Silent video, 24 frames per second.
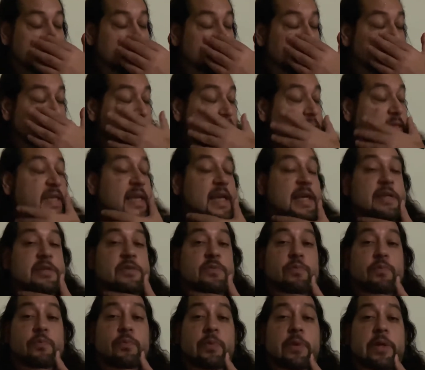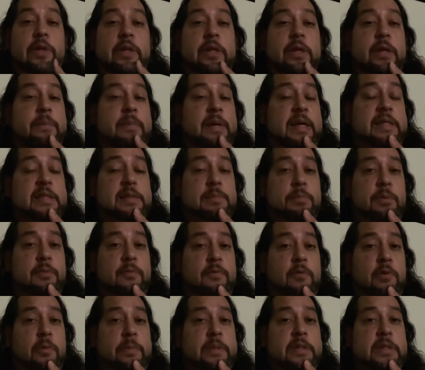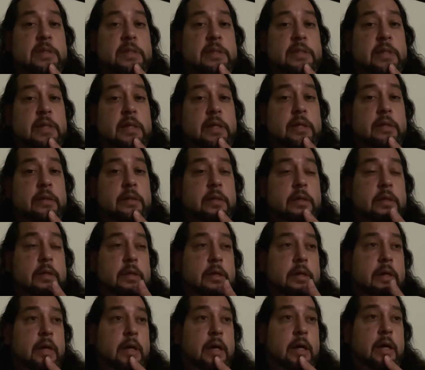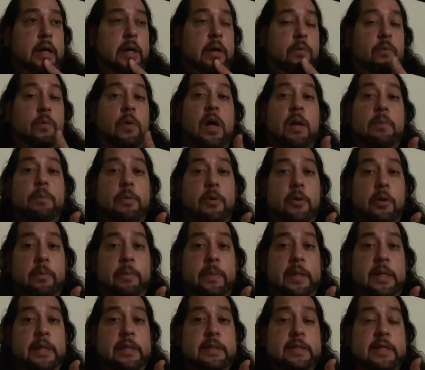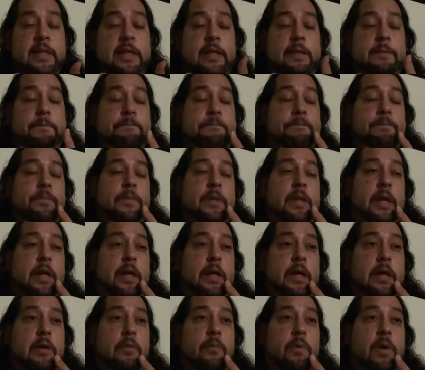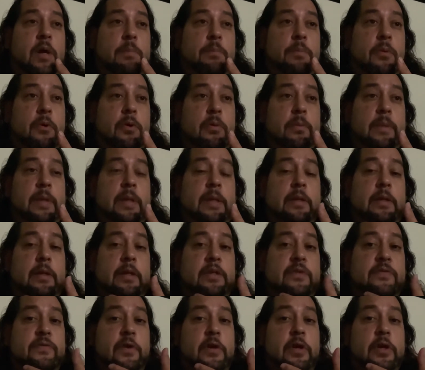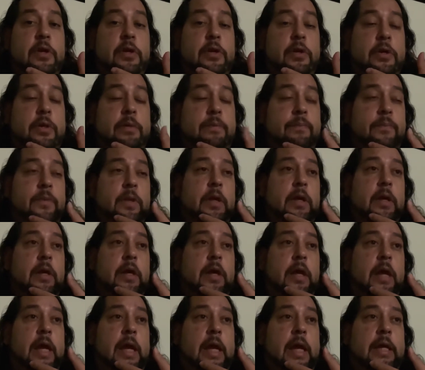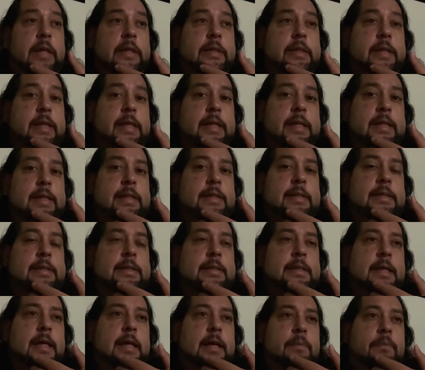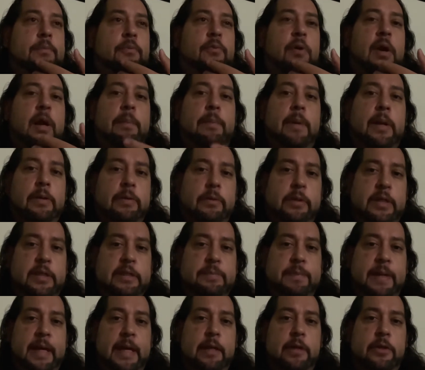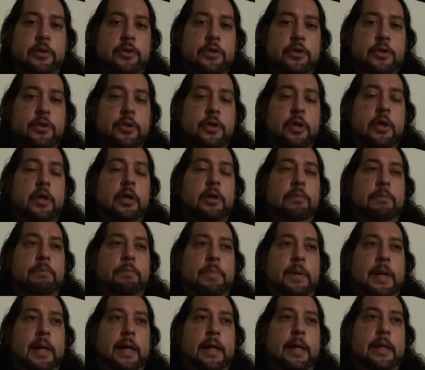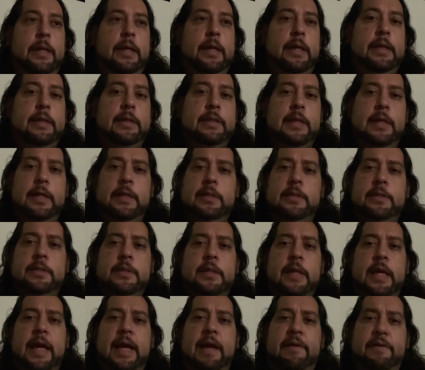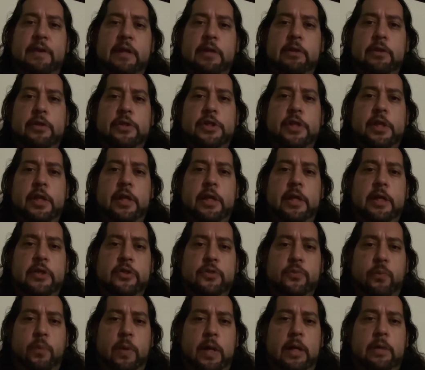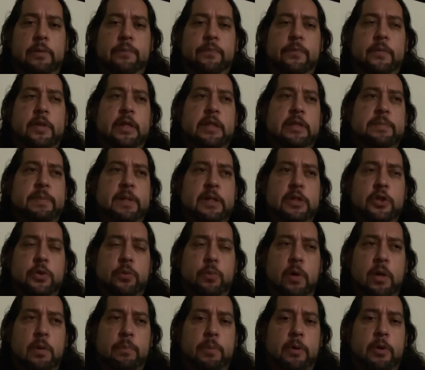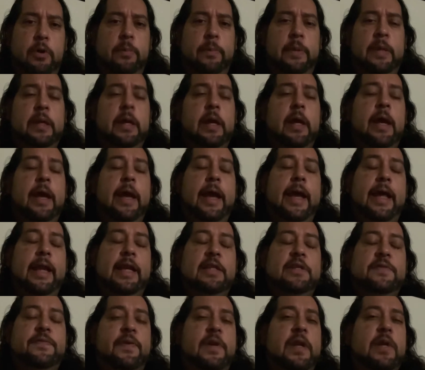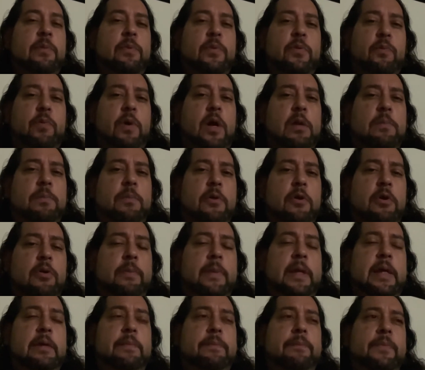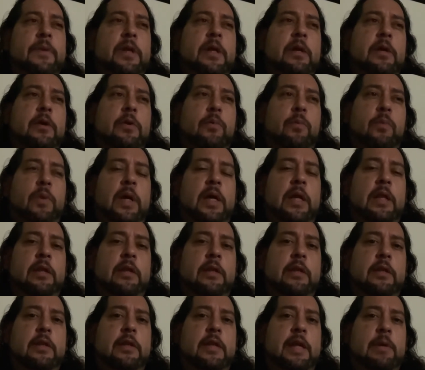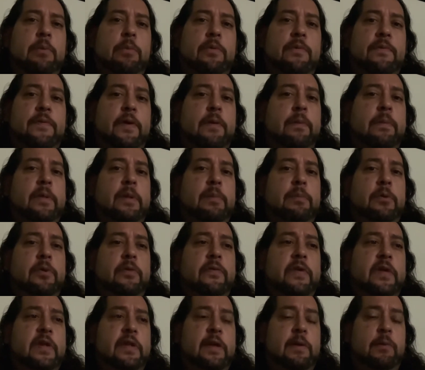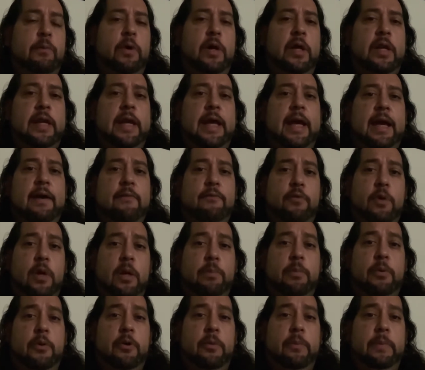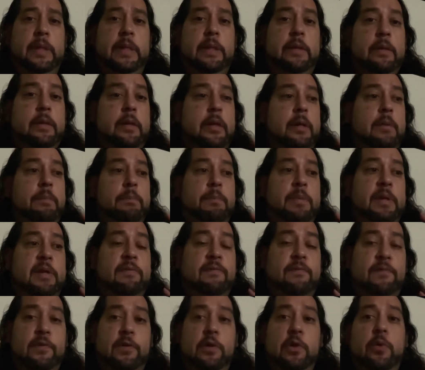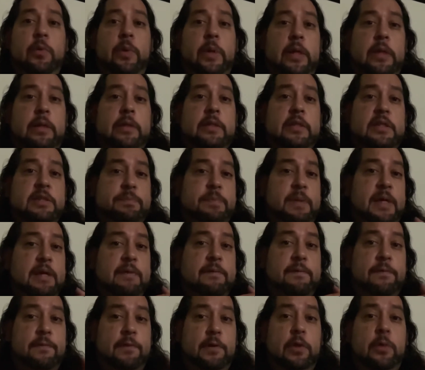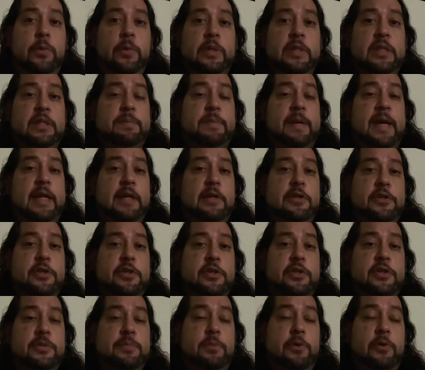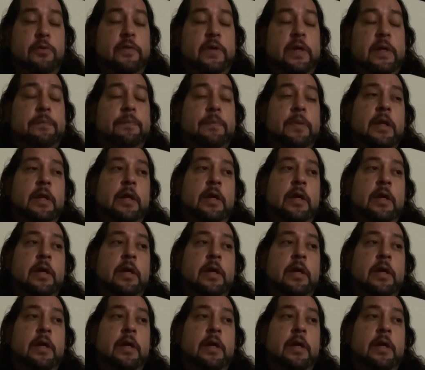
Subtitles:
This has really amazing performances in it. Ron Perlman is in it. Ron Perlman is very good. It is primarily Spanish, but it does have English in it as well, especially Ron Perlman. And it's funny with Ron Perlman, when they were filming the movie, they wanted to have Ron Perlman be fluent, speak fluent Spanish in this movie,